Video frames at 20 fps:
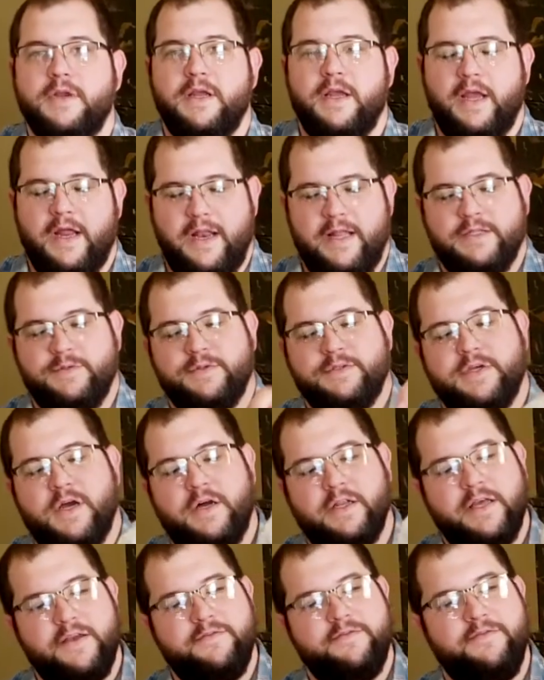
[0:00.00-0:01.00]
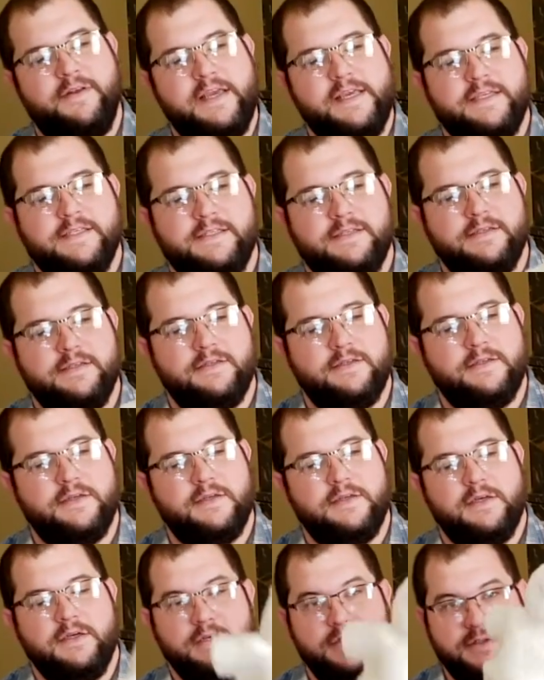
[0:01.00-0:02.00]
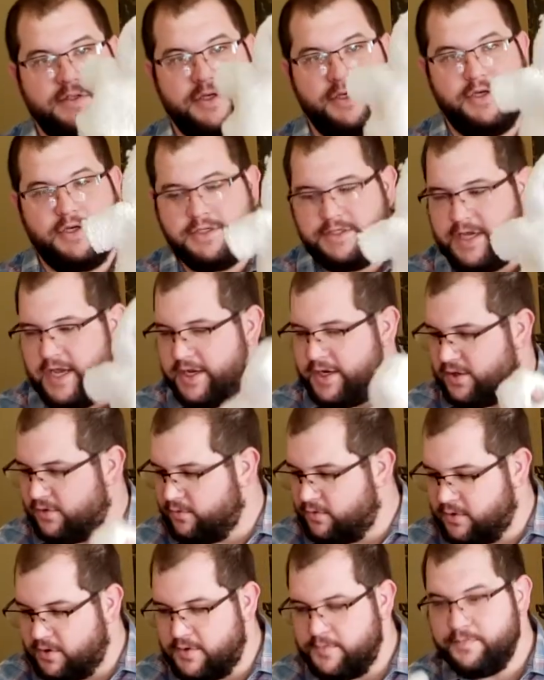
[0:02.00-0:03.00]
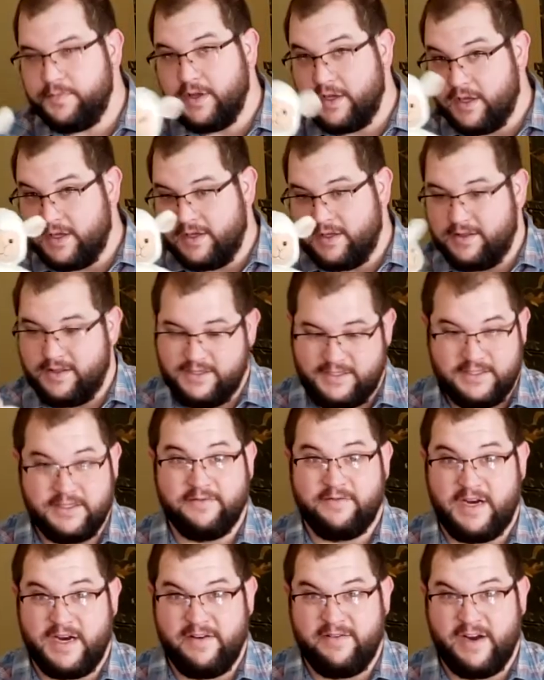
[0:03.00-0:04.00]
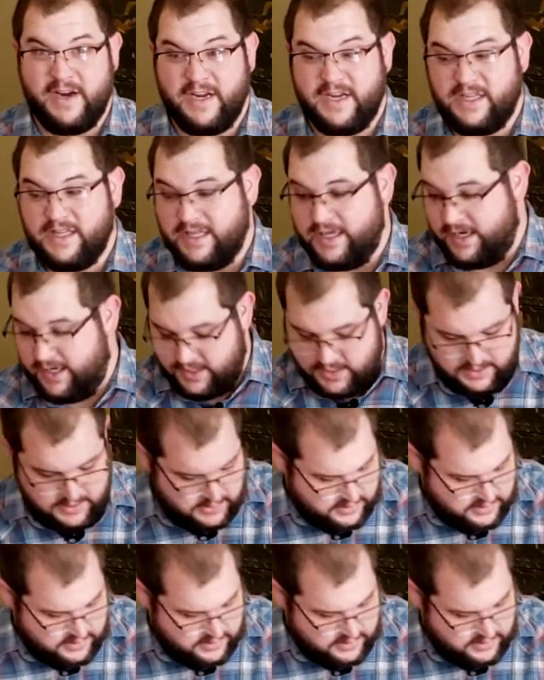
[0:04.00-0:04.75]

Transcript: And that's what's called a fleece. So you could take your wool. This is a very, very clean